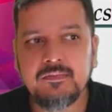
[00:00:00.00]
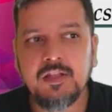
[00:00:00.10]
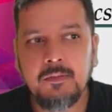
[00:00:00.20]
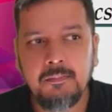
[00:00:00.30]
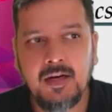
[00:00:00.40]

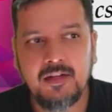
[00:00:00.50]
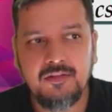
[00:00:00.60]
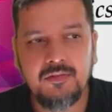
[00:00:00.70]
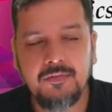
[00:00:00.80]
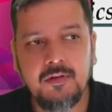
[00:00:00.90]

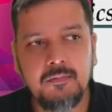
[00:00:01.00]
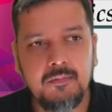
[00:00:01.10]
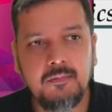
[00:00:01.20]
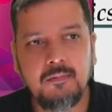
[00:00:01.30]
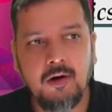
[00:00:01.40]
Partnership firm,
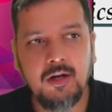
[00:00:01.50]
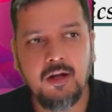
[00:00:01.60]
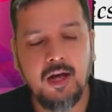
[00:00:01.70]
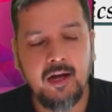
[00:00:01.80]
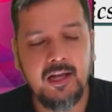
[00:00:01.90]

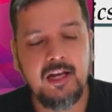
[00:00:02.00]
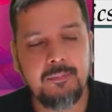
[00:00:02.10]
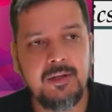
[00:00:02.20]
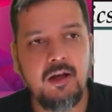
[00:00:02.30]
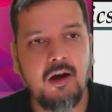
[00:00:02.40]

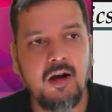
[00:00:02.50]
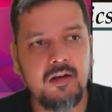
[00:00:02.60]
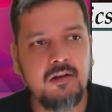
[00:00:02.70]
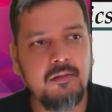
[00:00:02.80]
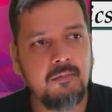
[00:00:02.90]
LLP
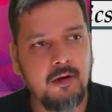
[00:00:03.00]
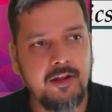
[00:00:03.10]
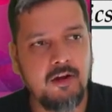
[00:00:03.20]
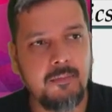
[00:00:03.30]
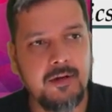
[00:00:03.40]
or body
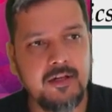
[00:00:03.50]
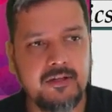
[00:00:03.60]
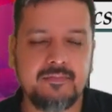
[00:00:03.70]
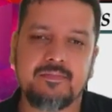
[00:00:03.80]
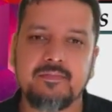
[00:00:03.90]
corporate.
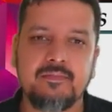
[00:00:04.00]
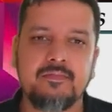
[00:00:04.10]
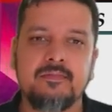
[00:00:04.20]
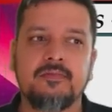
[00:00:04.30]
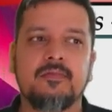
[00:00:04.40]

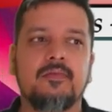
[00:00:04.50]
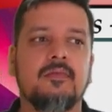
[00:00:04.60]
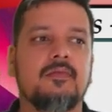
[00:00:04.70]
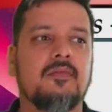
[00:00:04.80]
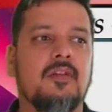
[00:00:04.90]

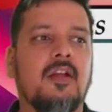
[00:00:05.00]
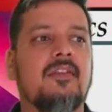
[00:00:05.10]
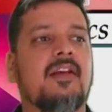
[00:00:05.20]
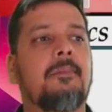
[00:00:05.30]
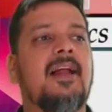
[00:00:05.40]

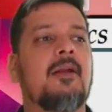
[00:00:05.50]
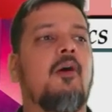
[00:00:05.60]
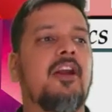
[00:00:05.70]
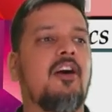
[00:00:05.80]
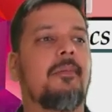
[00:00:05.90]
Supplier,
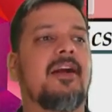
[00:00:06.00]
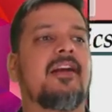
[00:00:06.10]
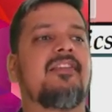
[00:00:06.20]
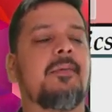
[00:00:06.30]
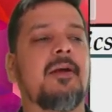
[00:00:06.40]
body corporate,
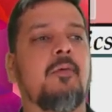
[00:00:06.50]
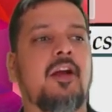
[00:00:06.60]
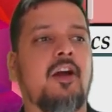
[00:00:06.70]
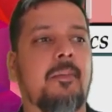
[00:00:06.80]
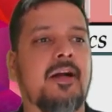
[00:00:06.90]
recipient, body
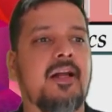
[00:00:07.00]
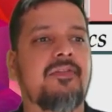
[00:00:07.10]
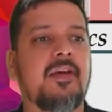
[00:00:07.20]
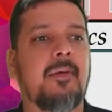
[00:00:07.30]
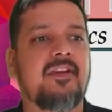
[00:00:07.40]
corporate.
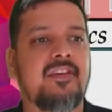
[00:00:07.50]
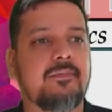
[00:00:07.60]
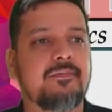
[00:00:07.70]
FCM, RCM.